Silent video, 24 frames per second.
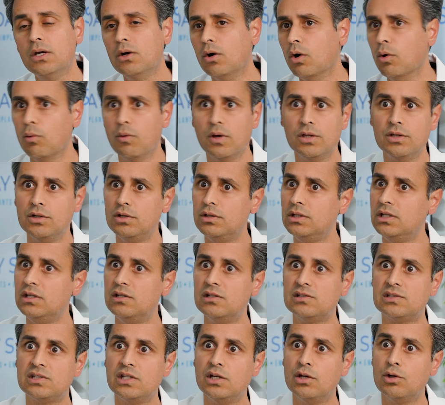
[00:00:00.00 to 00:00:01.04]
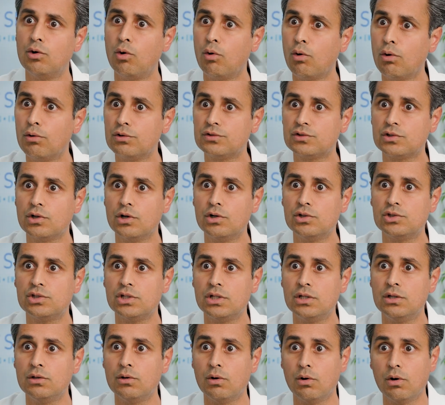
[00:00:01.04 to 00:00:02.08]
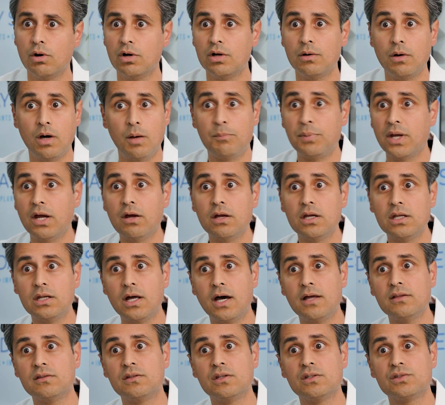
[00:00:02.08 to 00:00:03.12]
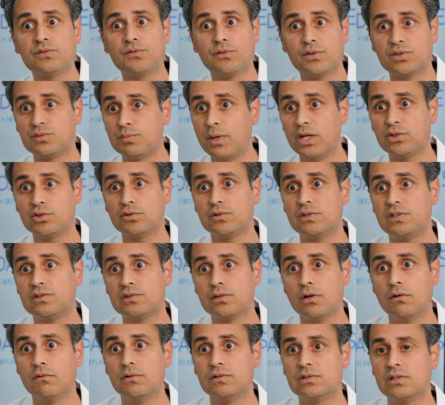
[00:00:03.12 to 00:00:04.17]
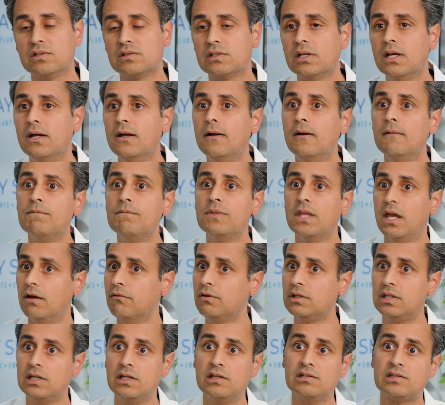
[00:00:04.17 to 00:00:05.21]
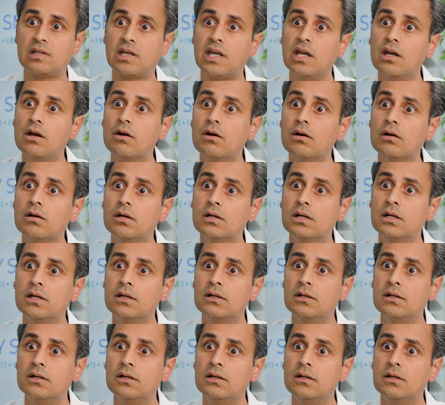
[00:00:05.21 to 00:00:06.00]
or whether you need to see an oral surgeon or a periodontist for specialty services, everything is here.